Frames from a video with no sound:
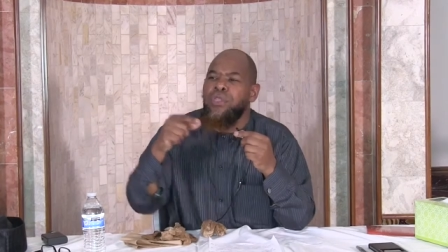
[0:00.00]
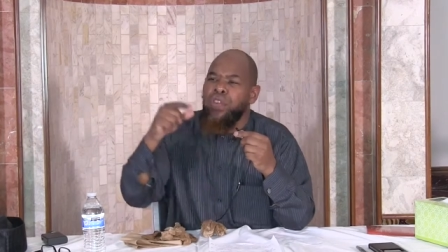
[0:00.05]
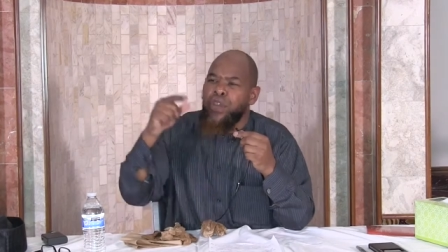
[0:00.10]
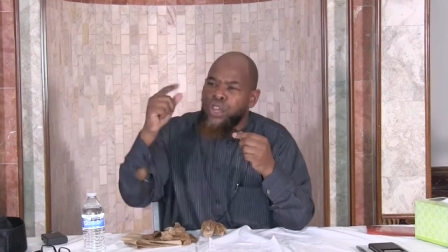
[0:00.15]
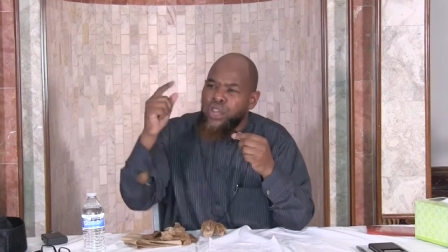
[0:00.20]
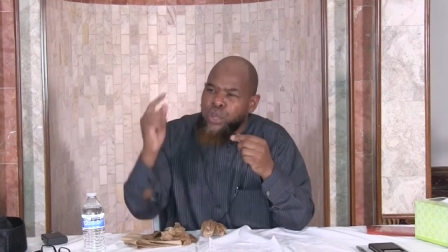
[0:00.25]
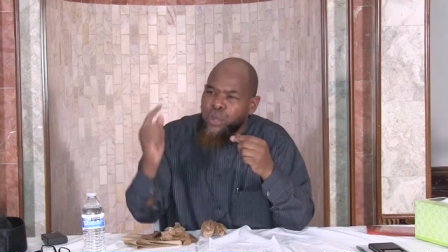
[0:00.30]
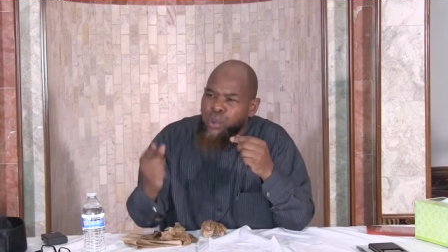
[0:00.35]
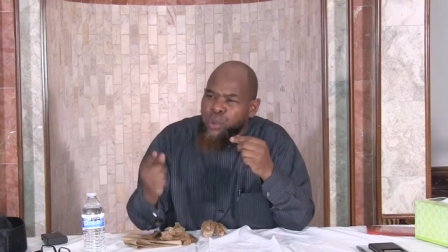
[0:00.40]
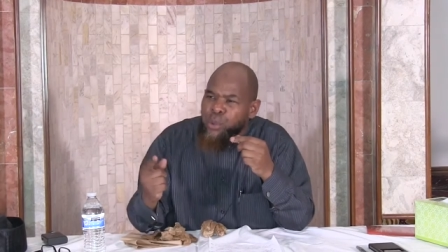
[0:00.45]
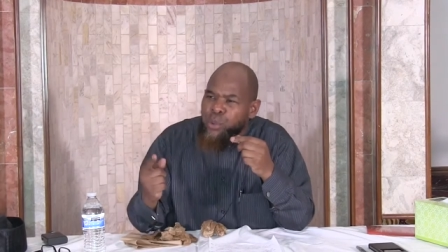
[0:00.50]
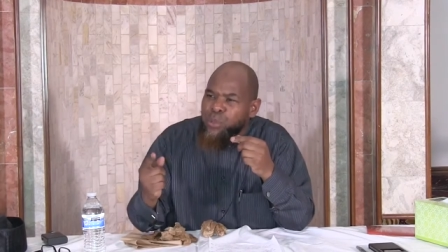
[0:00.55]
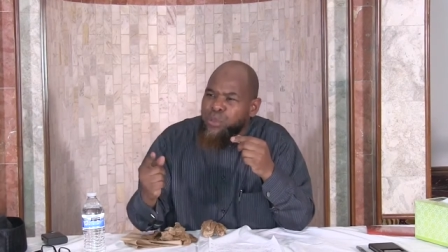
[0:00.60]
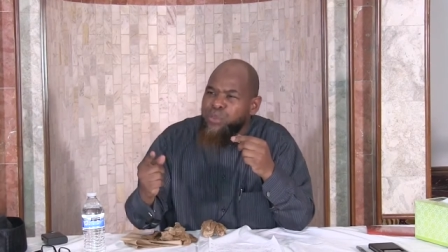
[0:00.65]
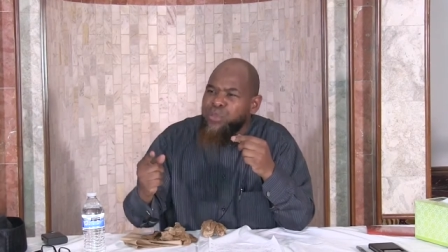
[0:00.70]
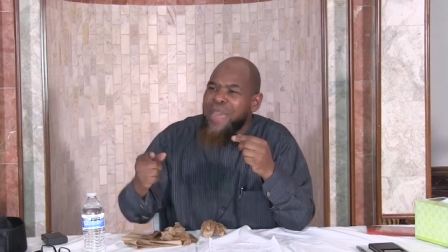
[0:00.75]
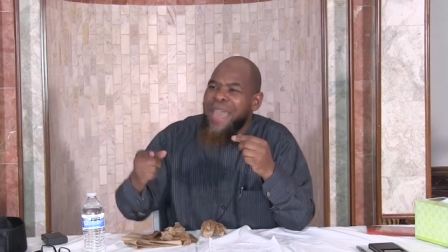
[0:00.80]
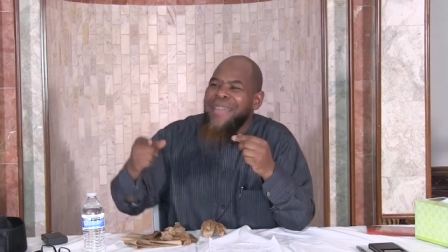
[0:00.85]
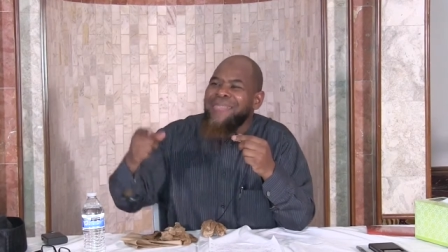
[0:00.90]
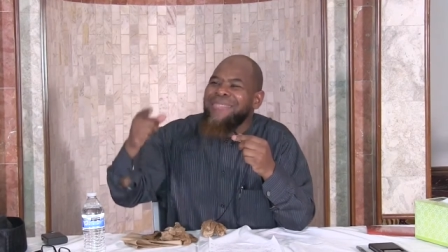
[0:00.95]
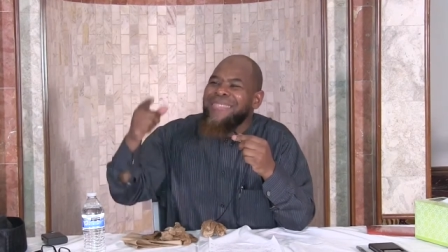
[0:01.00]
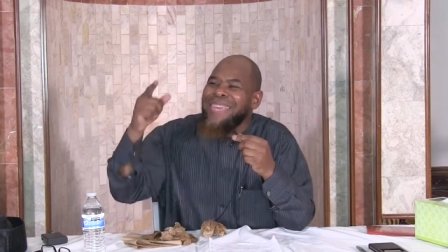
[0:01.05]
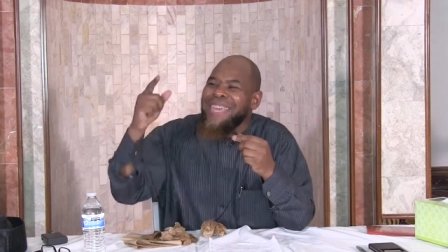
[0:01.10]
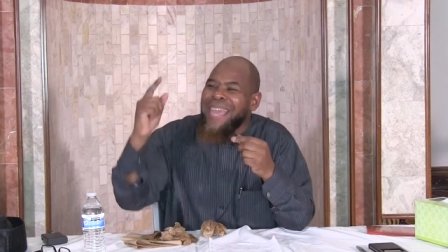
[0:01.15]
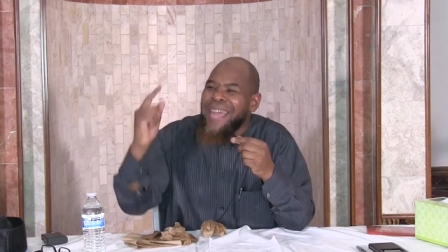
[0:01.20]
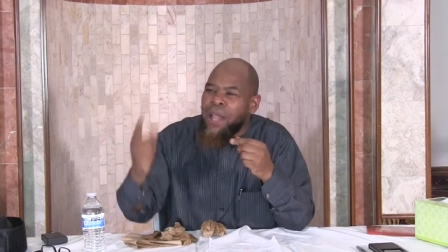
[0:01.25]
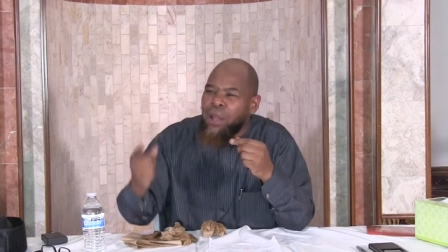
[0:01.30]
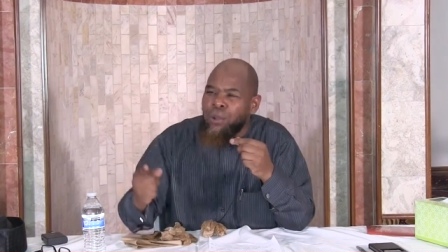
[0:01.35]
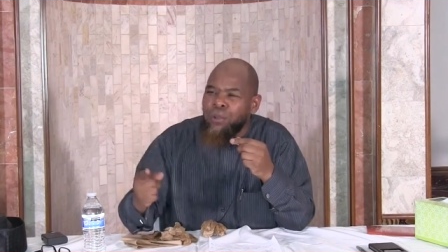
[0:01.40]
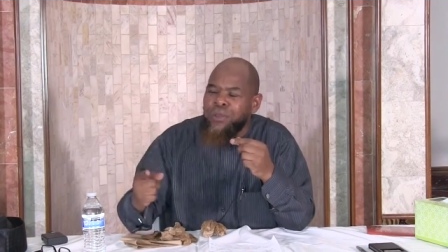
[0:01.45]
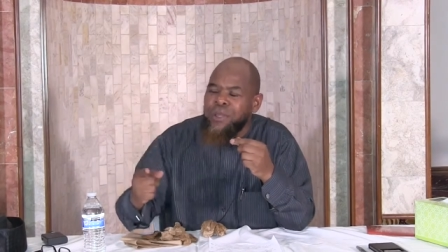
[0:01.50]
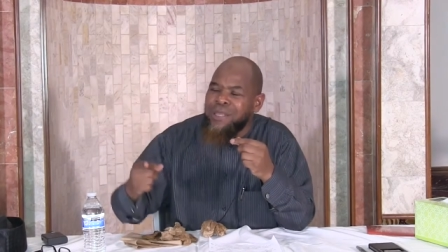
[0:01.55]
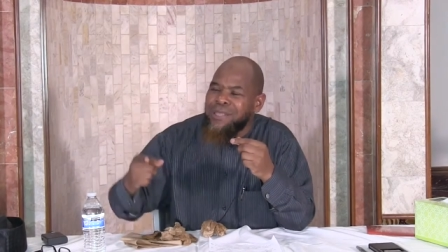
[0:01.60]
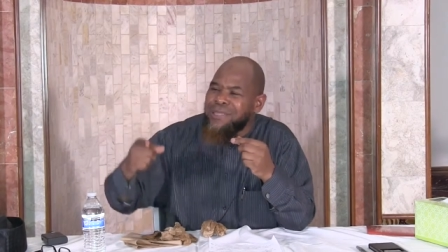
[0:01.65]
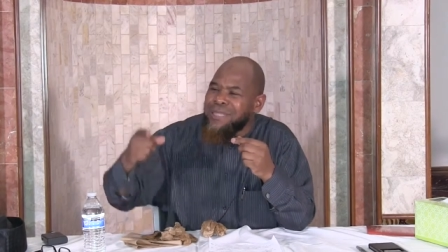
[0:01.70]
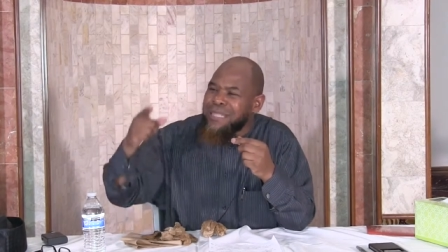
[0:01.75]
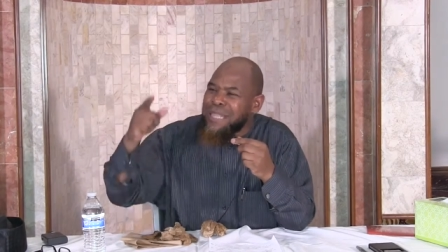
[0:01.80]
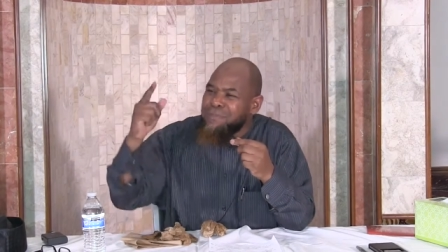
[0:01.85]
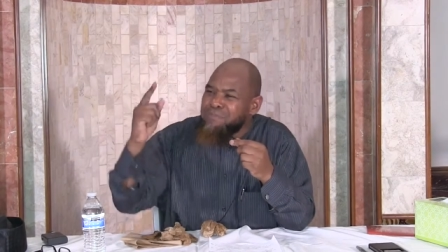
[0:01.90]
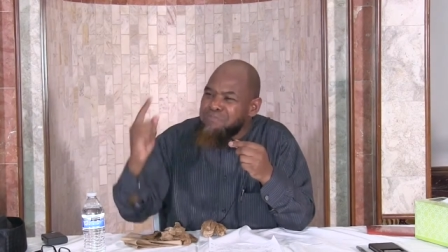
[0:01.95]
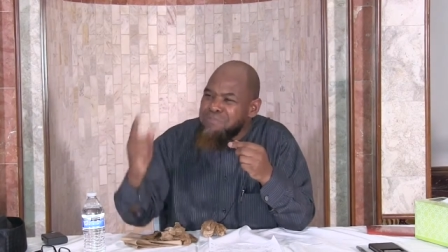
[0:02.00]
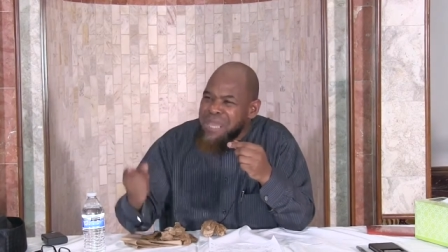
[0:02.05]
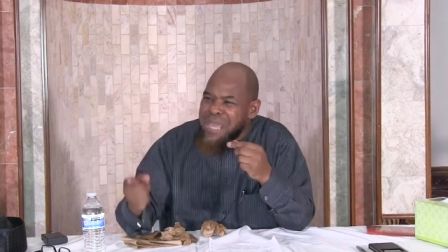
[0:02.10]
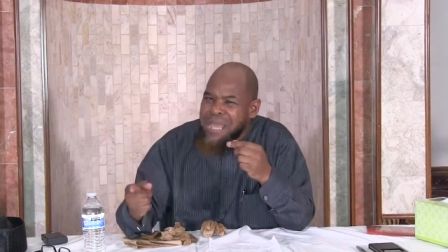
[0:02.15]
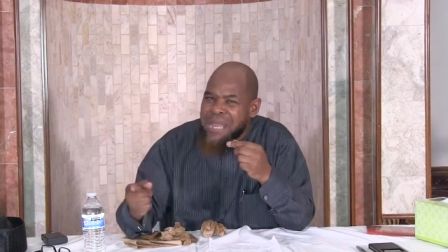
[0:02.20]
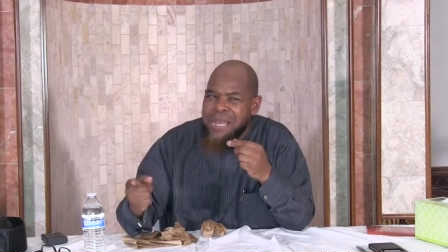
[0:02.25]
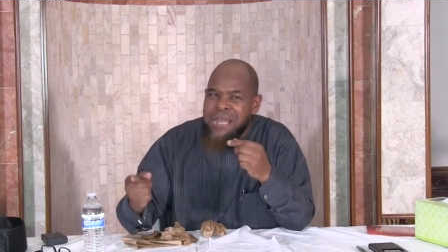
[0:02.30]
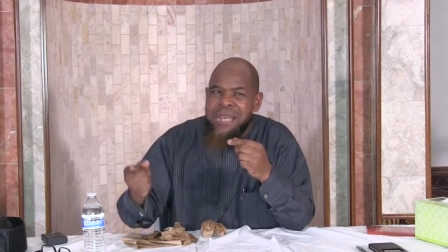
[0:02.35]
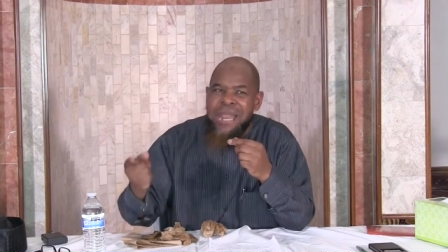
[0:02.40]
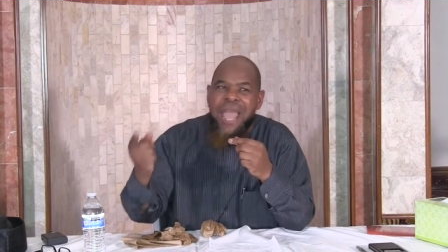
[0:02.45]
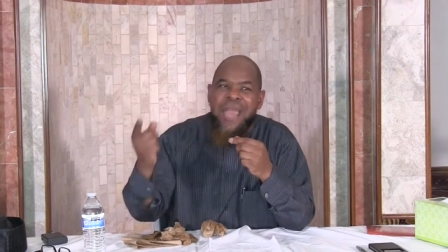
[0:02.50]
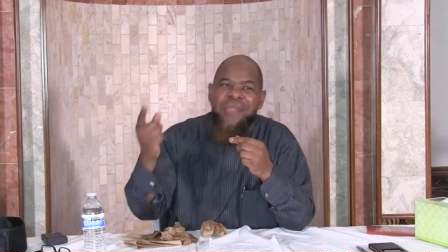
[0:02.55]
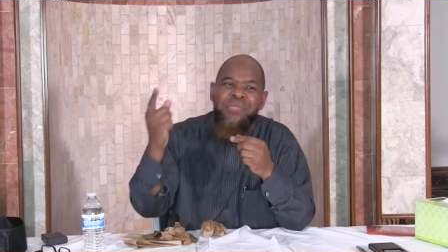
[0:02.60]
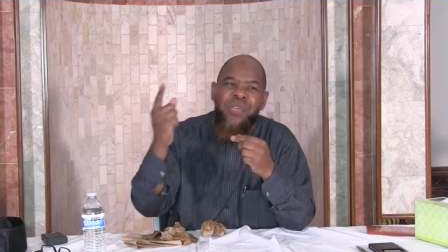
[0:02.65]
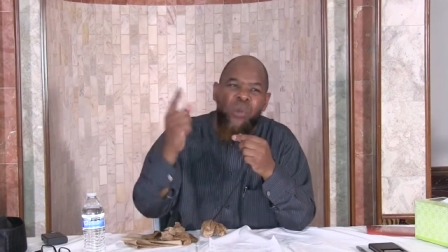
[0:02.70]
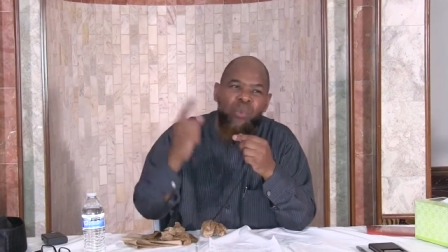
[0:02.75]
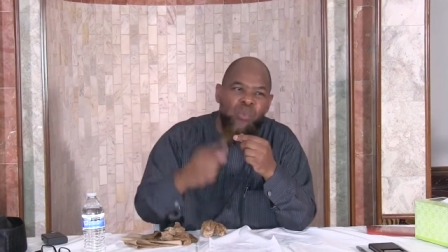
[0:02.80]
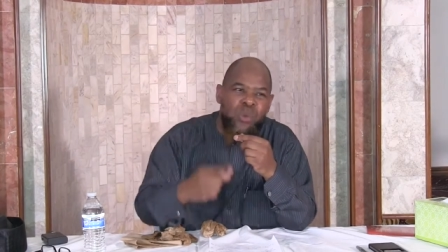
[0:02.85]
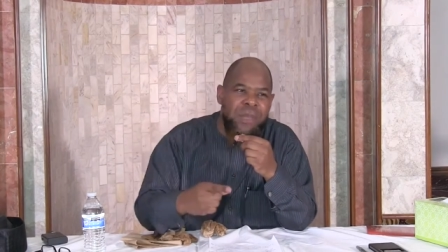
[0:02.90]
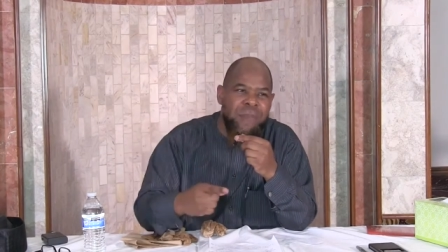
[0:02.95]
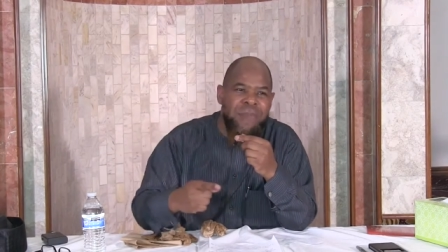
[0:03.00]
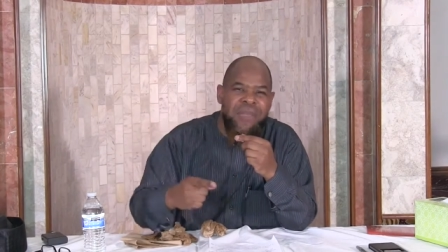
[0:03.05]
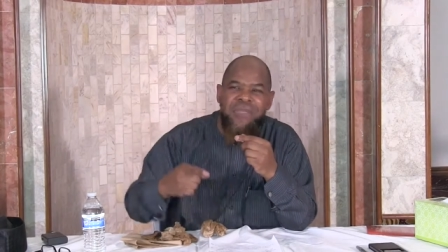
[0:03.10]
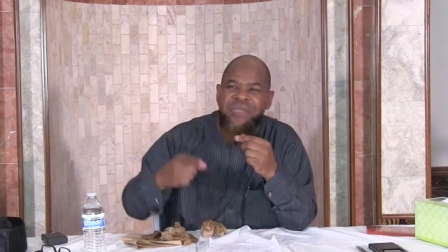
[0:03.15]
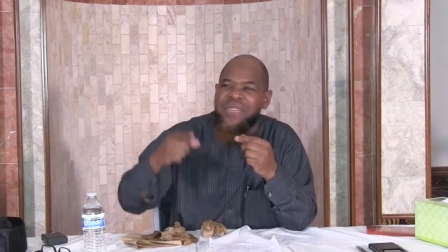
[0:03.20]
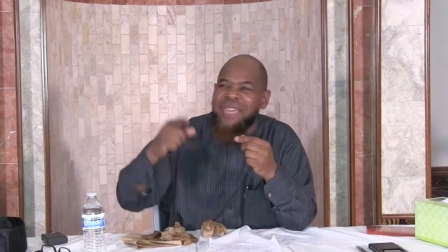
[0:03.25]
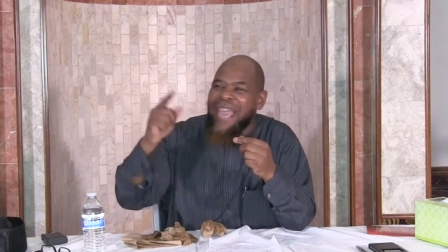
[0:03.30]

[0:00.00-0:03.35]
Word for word: the youth and the elders, the men and the women,